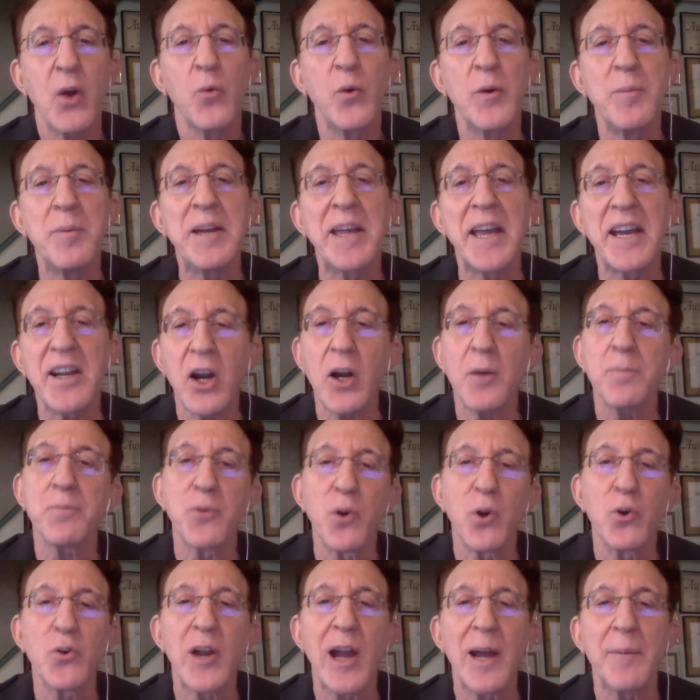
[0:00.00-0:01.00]
We begin our
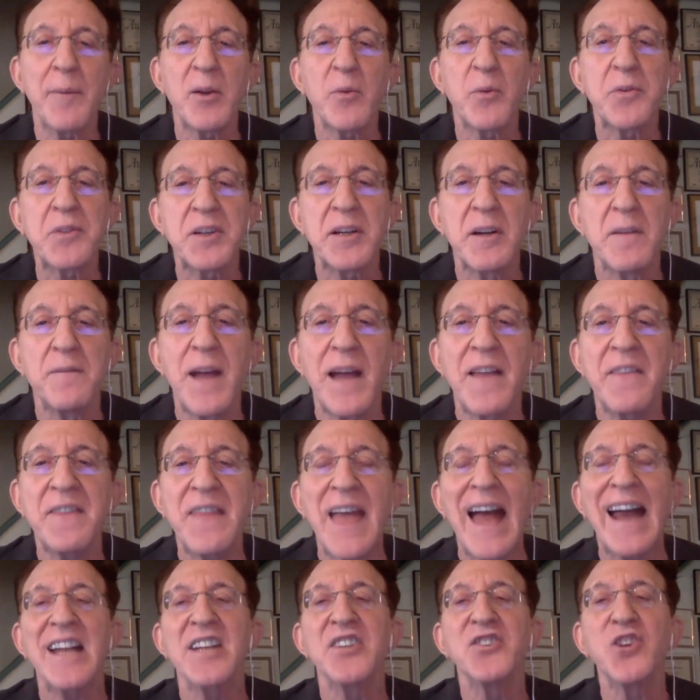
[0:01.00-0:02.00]
programming with an
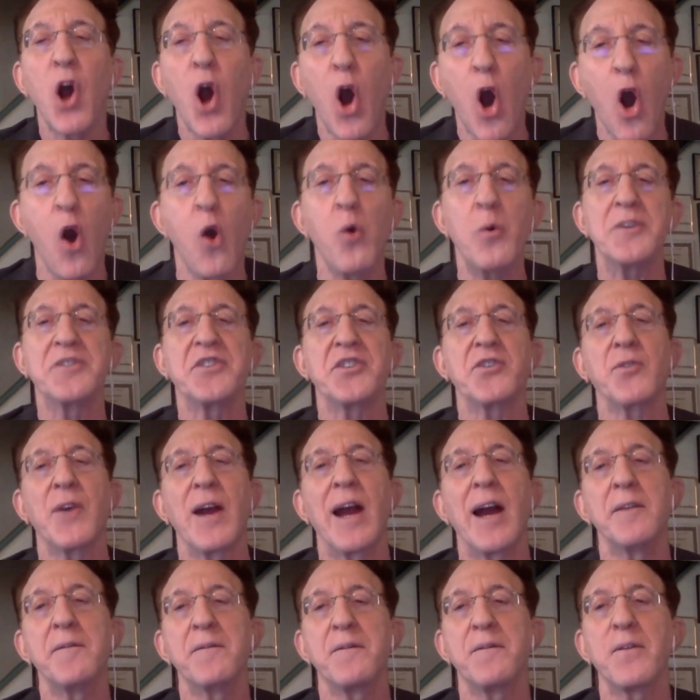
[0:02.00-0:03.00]
event that is always a
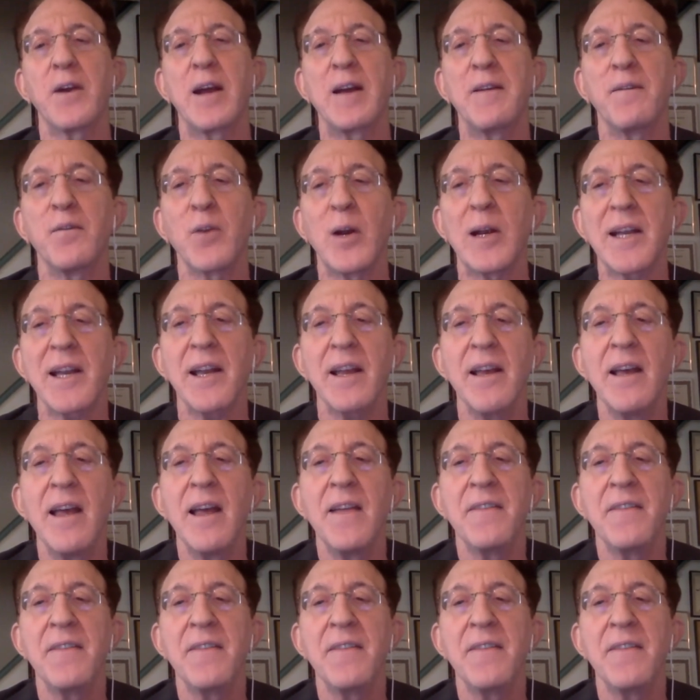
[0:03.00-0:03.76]
crowd favorite.